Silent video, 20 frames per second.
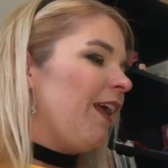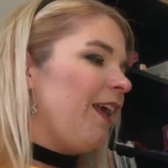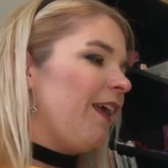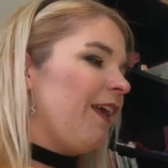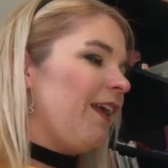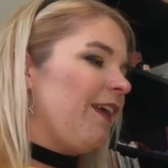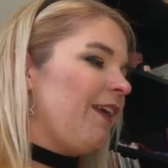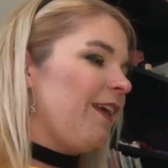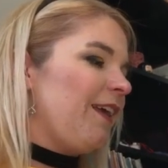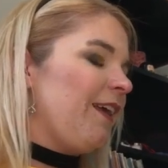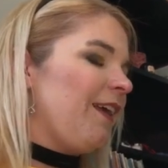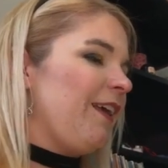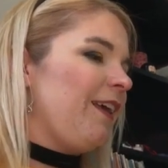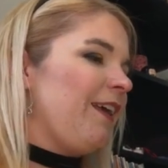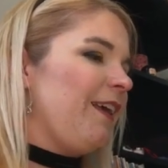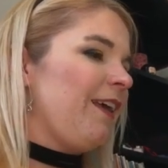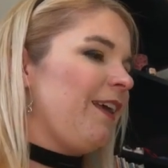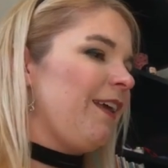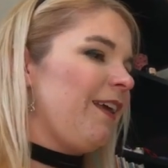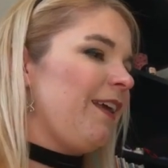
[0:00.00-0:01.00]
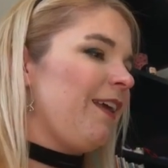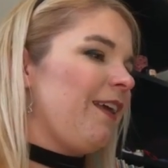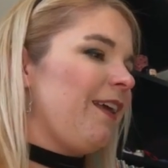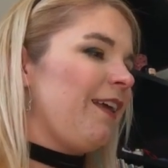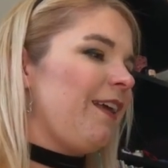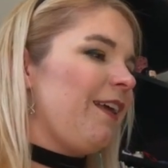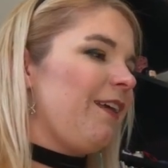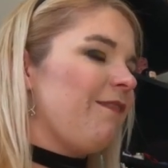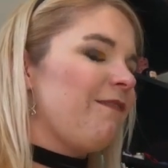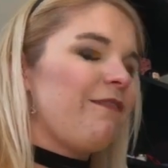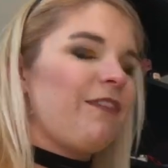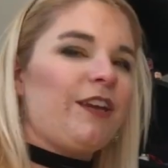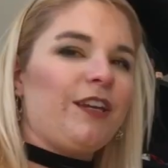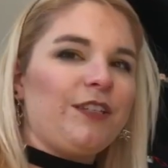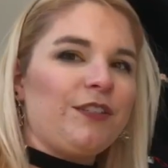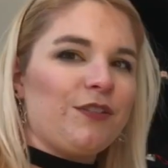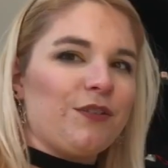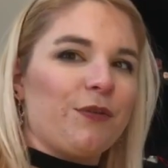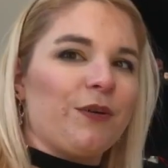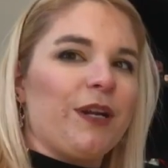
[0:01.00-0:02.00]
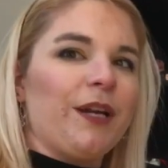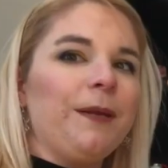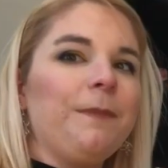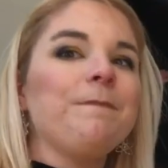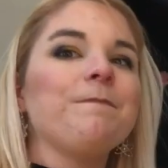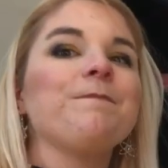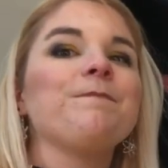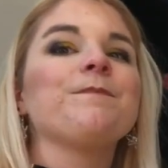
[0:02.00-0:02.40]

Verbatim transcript: it, funny story,